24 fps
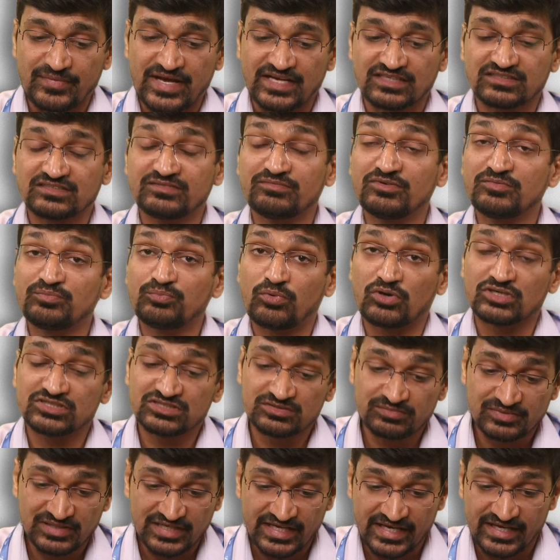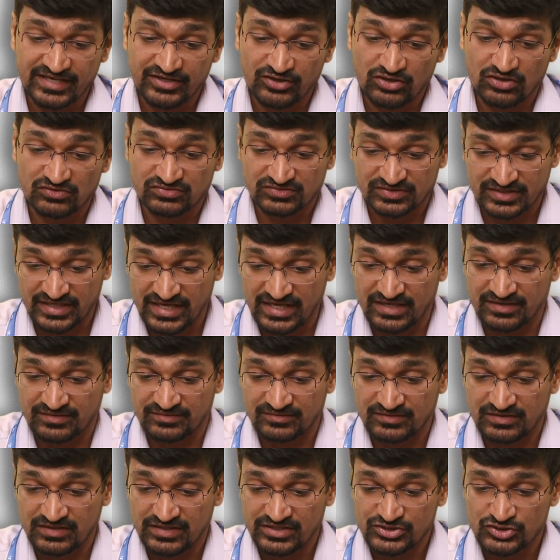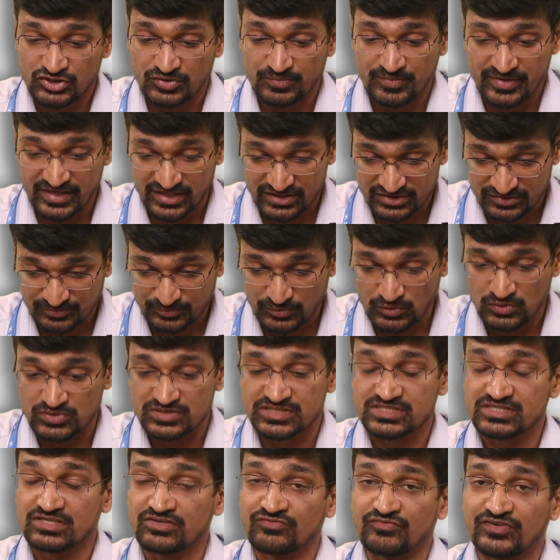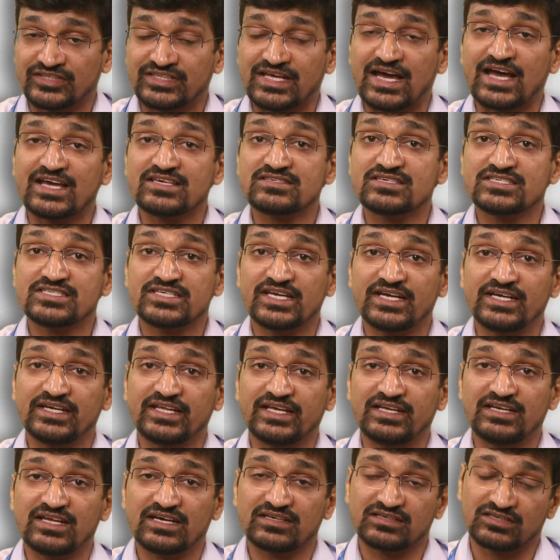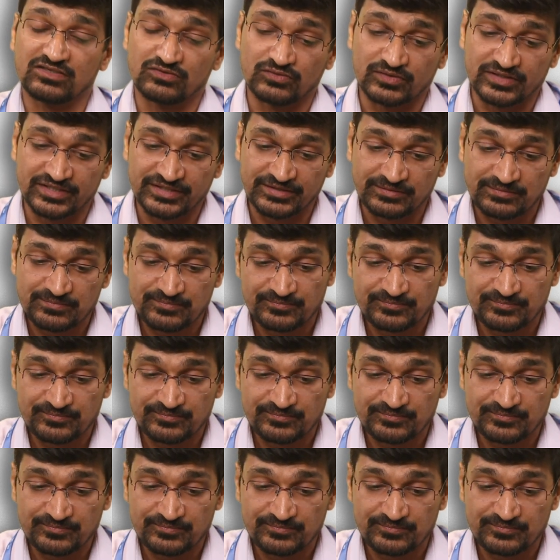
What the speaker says: maximum possible area of skin should be exposed with eyes and genitalia covered.